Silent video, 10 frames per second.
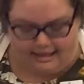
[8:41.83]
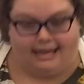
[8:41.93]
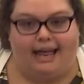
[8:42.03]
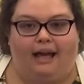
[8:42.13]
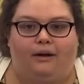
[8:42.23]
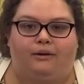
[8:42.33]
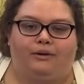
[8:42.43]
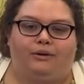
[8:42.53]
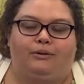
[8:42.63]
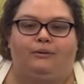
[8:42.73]
now
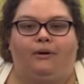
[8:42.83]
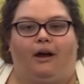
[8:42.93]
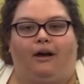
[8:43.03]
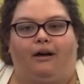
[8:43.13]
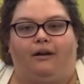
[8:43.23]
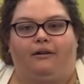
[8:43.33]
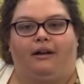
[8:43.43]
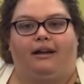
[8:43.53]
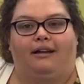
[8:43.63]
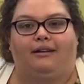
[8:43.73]
you are
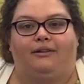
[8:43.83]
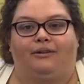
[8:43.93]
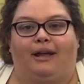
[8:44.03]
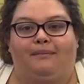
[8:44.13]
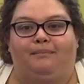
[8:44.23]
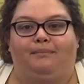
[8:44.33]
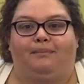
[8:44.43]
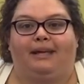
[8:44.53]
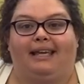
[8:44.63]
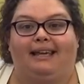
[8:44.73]
a great
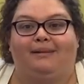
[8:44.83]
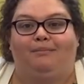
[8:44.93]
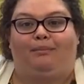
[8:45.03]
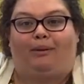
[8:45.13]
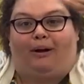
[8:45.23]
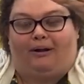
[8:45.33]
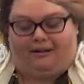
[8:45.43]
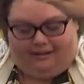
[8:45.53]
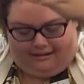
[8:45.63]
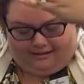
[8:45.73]
big
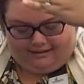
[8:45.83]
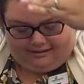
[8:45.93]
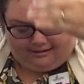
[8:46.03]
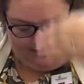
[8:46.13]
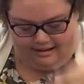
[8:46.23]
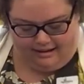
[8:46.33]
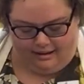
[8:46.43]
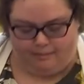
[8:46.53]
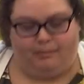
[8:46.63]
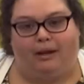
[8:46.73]
ball.
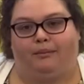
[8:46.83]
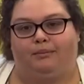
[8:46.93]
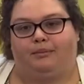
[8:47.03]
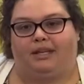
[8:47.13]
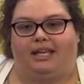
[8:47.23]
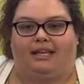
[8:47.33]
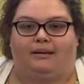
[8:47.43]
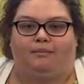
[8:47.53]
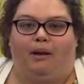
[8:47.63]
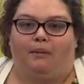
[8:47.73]

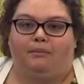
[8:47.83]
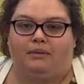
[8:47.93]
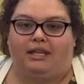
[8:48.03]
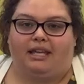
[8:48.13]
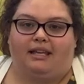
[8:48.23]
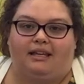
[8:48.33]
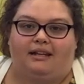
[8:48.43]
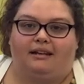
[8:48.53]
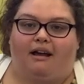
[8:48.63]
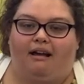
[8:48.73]
Pumpkin,
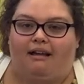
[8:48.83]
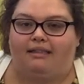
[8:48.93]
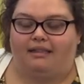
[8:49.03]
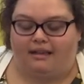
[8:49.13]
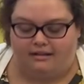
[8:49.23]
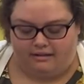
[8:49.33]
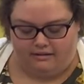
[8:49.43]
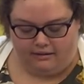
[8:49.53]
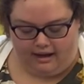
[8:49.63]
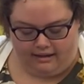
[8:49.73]
pumpkin on the
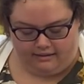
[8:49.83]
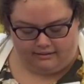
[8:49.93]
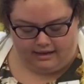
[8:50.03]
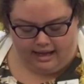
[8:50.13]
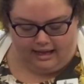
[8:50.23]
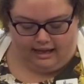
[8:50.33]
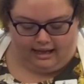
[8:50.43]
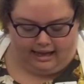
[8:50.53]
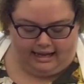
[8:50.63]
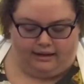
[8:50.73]
ground,
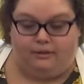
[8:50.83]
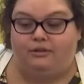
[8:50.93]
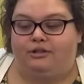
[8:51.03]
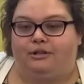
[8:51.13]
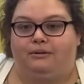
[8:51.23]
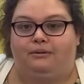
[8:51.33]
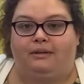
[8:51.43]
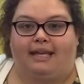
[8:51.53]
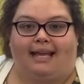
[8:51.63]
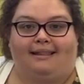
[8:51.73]
how'd you
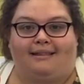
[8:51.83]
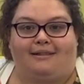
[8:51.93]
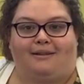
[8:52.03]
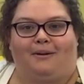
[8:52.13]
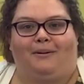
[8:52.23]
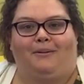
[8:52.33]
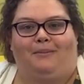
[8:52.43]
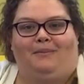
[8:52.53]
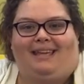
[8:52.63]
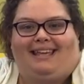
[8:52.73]
get so
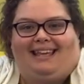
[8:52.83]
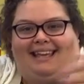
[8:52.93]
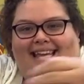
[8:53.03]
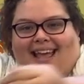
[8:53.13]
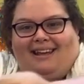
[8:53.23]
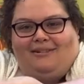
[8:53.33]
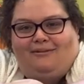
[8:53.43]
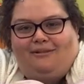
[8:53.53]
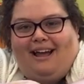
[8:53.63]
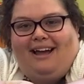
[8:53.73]
big
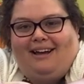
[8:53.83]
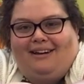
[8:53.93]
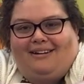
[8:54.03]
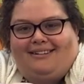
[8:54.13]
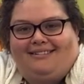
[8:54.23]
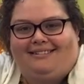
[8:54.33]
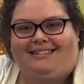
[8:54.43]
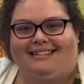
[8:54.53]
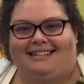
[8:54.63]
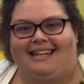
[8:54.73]
and
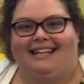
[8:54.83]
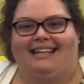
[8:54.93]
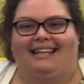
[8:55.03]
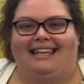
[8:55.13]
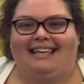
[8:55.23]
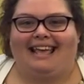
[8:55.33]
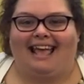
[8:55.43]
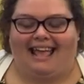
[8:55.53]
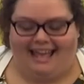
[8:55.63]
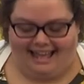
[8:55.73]
round?
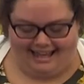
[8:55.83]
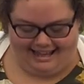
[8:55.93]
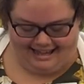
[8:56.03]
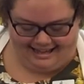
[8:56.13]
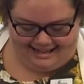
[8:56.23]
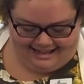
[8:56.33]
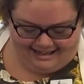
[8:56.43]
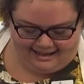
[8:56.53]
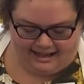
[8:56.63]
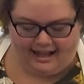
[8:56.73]

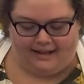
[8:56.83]
Yay!